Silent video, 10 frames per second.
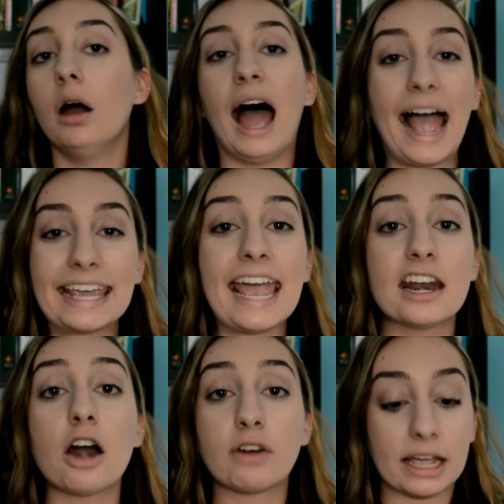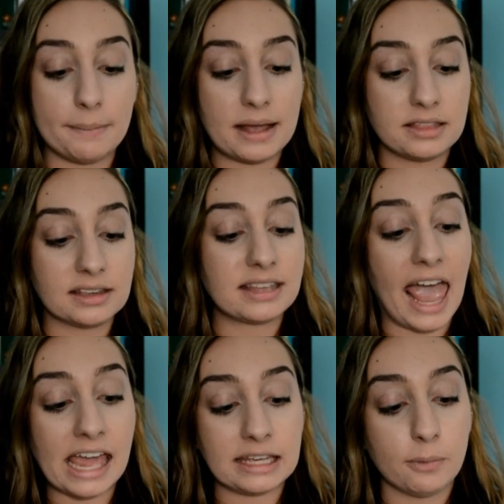I cannot recommend this
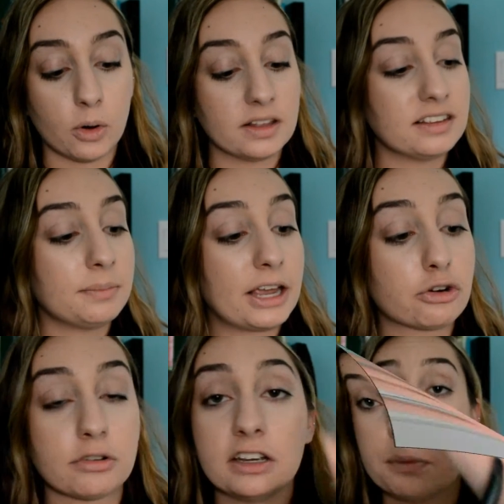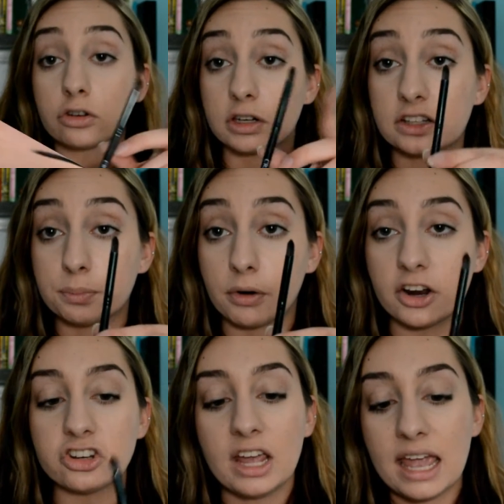anymore. This is my crease brush. crease
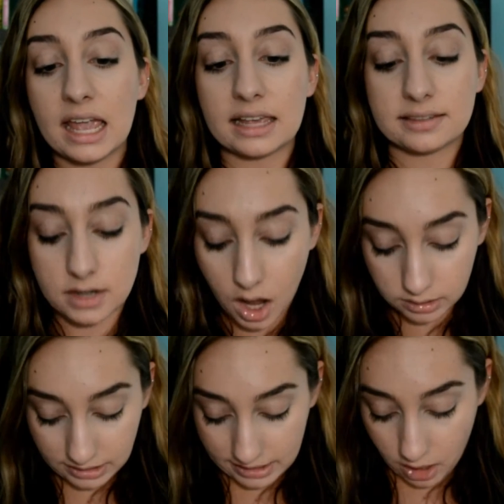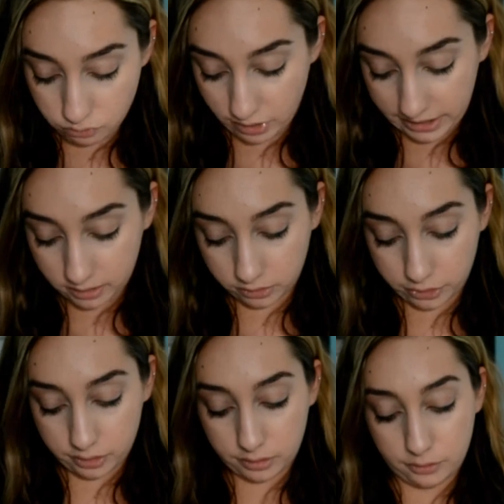brush is not like a
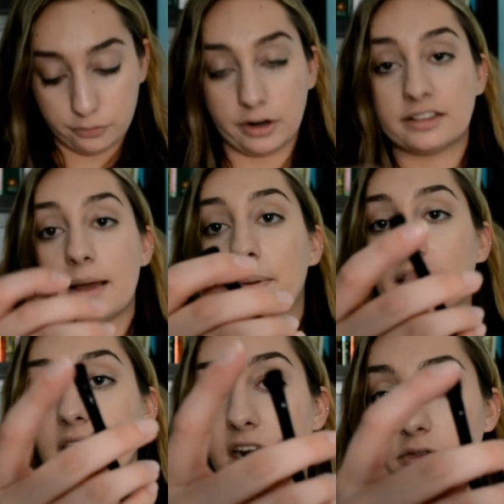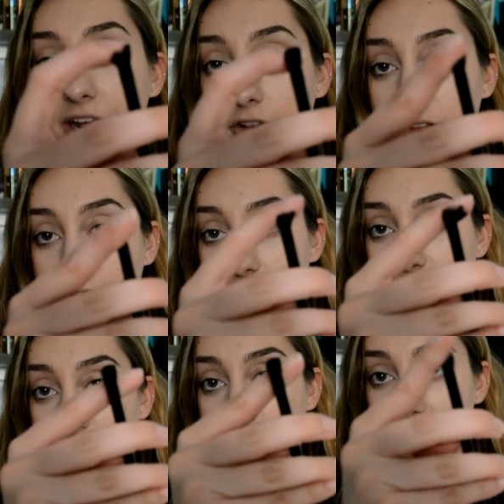regular, for example, like not a regular like
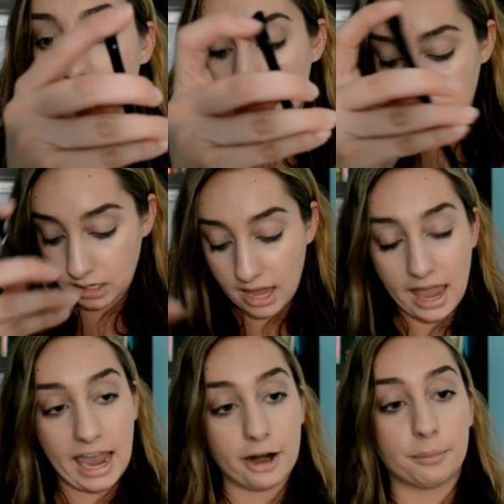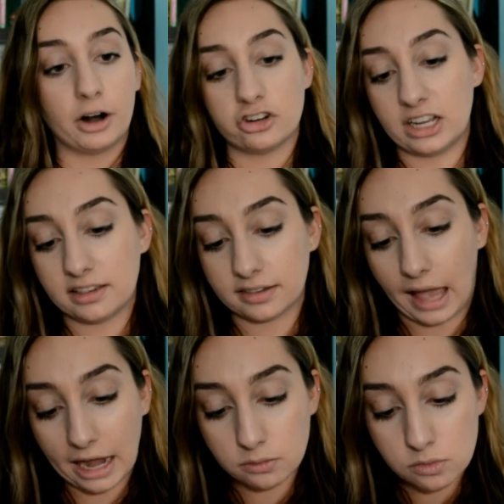fluffy hairbrush. It's,
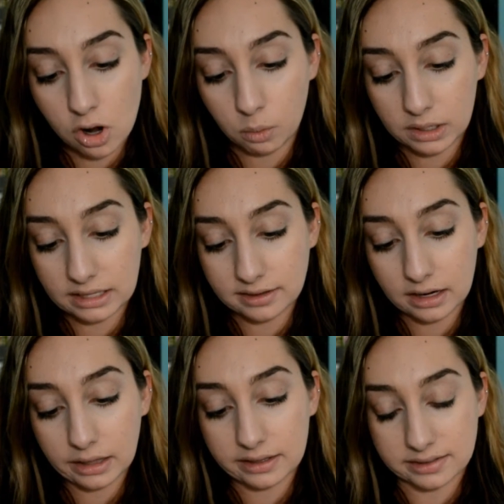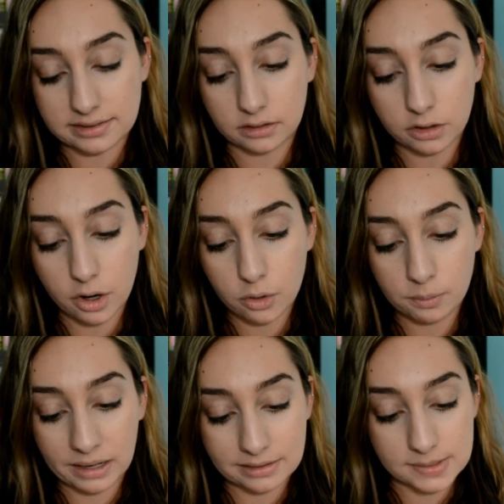I don't know what, it's kind of like a silicone,
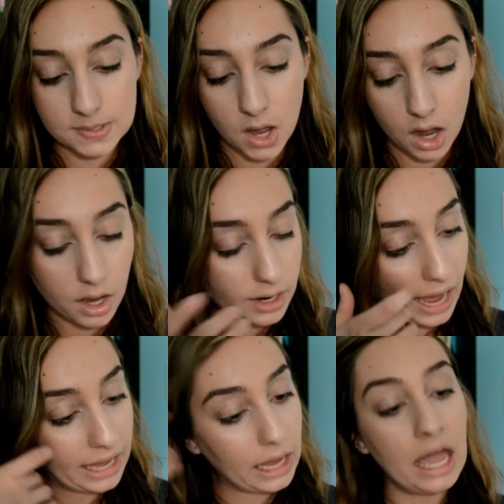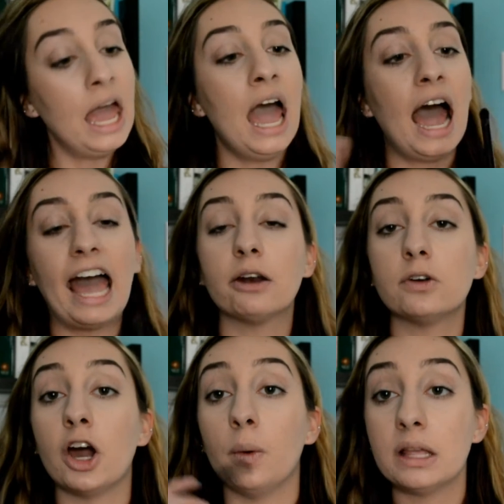but it's not, I, I don't
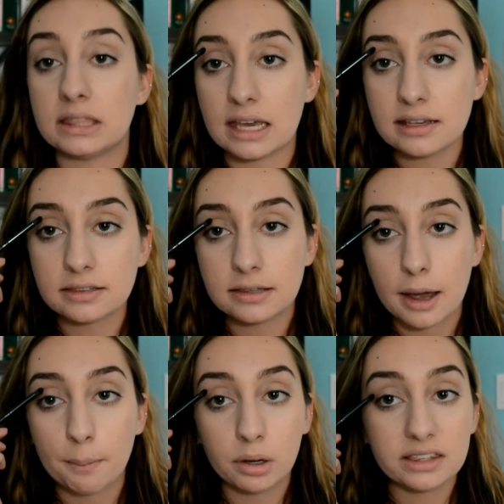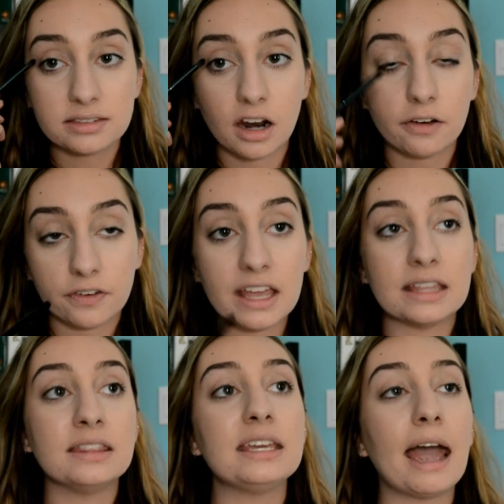know. This put stuff
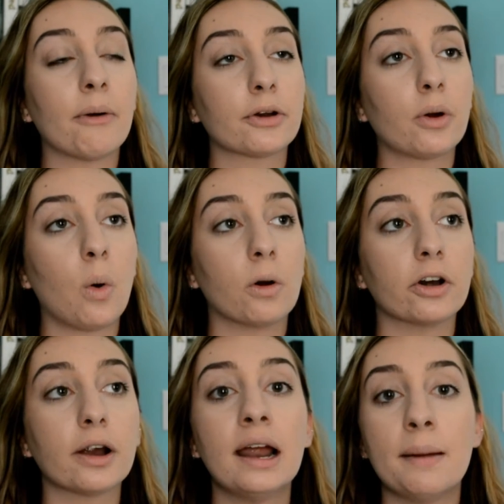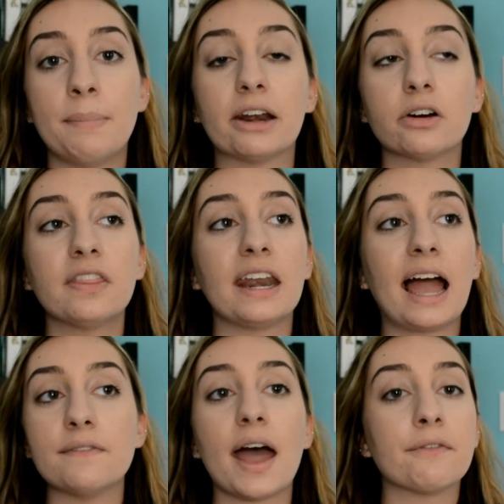in the outer corner better than
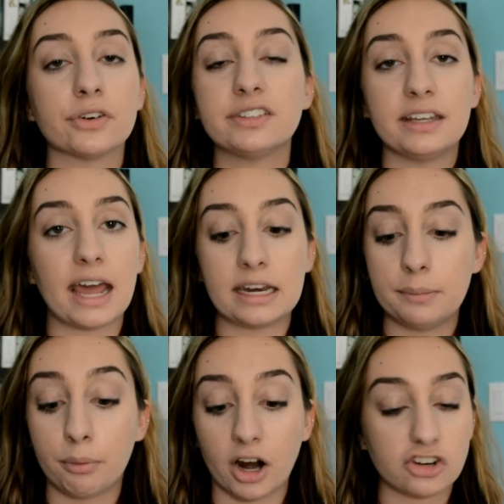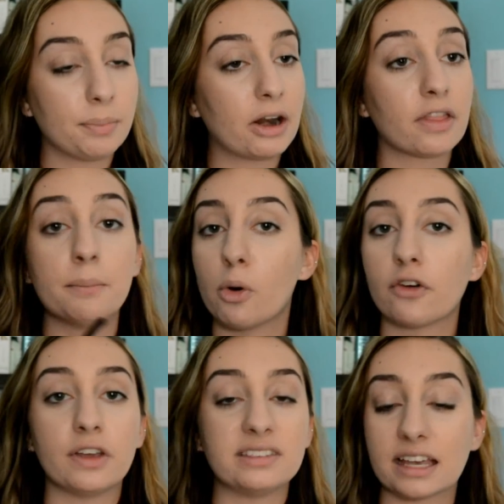I've ever seen any brush, better than
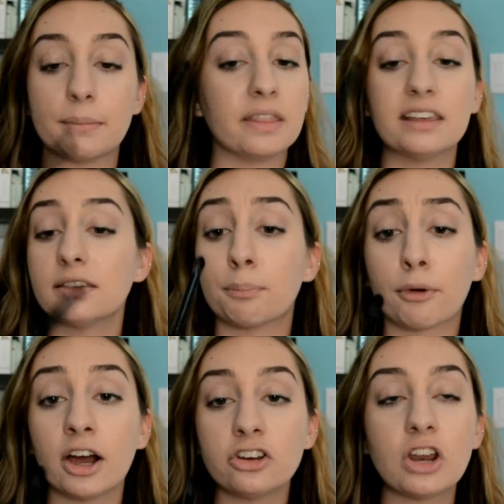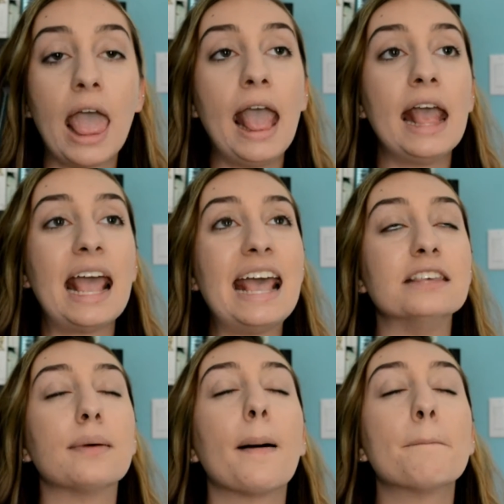Morphe Sigma. This brush
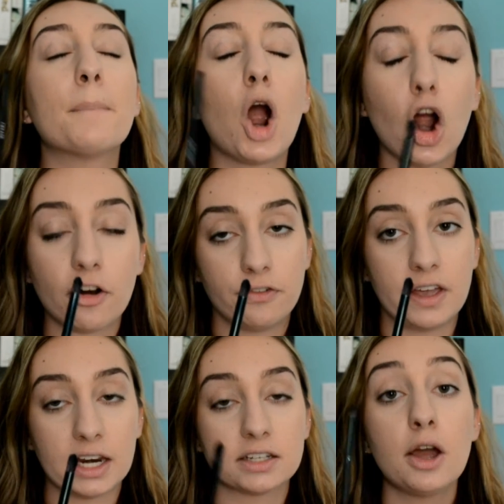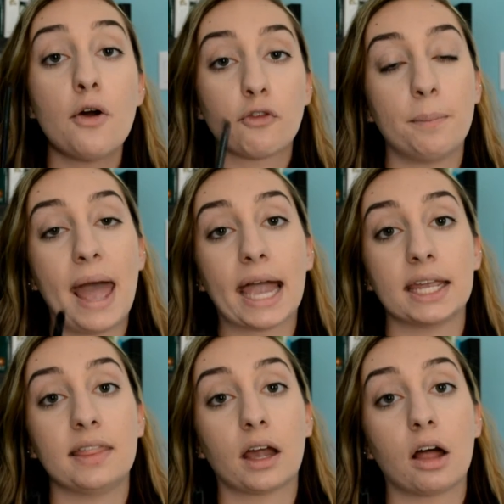is perfect for
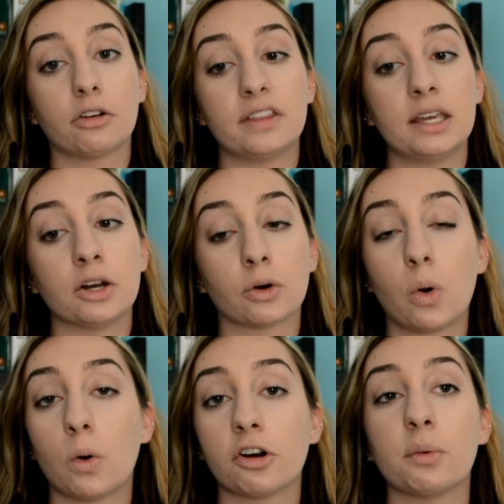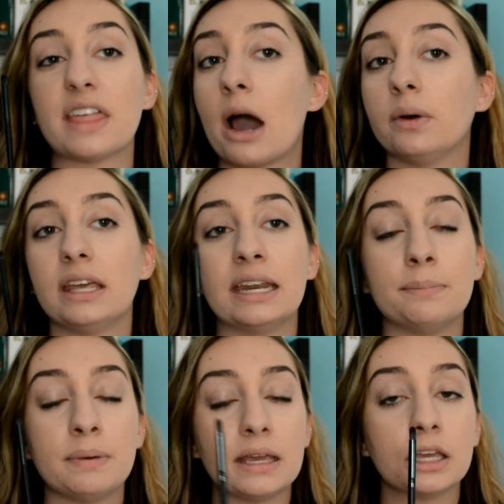packing that color in the inner corner without it
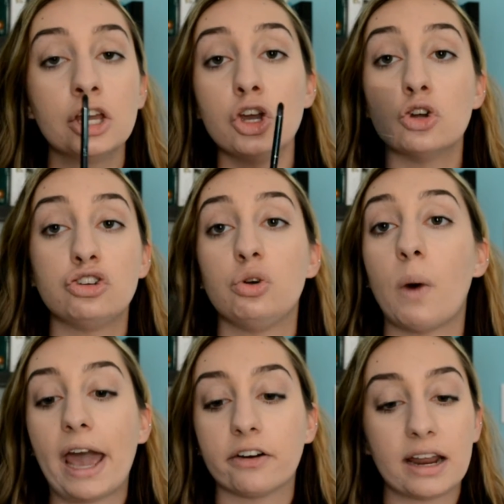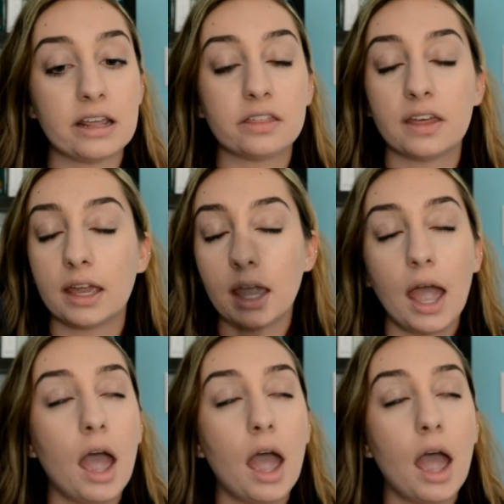being too wide or anything.